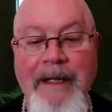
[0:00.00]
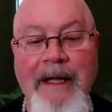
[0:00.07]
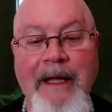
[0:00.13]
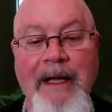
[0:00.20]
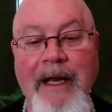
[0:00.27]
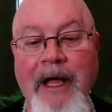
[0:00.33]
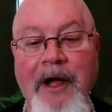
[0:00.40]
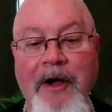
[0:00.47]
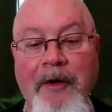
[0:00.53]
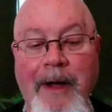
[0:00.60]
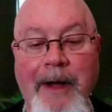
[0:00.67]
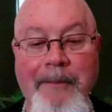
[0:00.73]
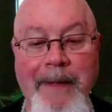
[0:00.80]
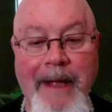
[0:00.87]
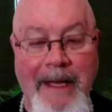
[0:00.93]
Hello,
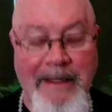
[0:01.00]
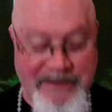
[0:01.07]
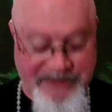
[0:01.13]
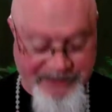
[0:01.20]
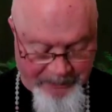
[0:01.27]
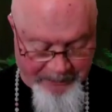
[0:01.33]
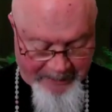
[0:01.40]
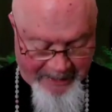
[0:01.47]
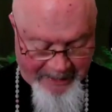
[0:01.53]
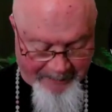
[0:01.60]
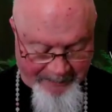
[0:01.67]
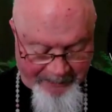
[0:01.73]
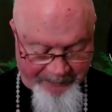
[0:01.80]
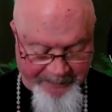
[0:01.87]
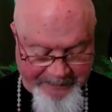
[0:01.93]
I'm Master
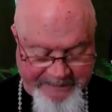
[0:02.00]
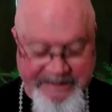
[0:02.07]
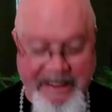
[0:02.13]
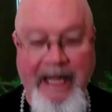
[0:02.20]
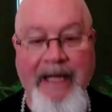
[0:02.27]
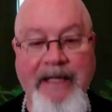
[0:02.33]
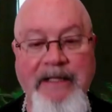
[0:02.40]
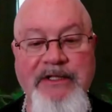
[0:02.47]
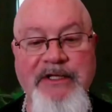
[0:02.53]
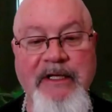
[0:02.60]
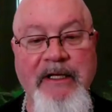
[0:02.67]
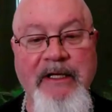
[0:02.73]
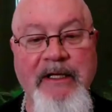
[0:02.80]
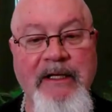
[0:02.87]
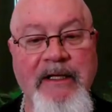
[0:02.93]
Lama
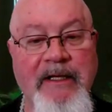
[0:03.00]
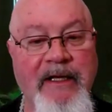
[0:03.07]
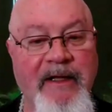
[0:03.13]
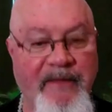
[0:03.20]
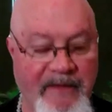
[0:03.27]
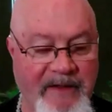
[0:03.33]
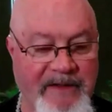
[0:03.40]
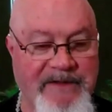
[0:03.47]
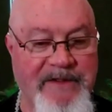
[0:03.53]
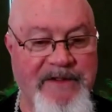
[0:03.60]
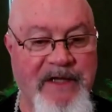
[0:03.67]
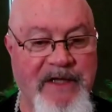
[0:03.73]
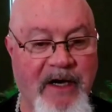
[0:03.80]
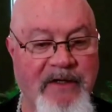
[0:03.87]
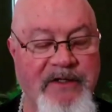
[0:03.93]
Rasaji, and this
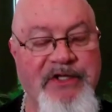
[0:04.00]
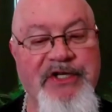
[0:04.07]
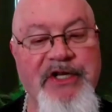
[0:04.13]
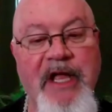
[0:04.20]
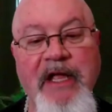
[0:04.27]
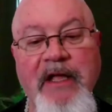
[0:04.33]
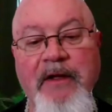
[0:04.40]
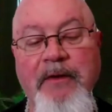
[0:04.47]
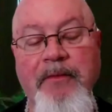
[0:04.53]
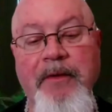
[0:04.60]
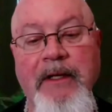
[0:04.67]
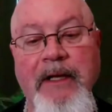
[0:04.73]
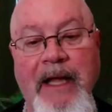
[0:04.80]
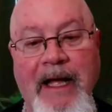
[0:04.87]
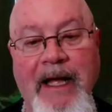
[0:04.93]
is our
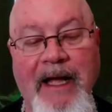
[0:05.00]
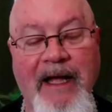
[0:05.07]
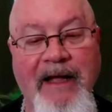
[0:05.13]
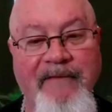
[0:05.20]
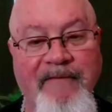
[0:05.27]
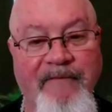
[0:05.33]
Shangri-La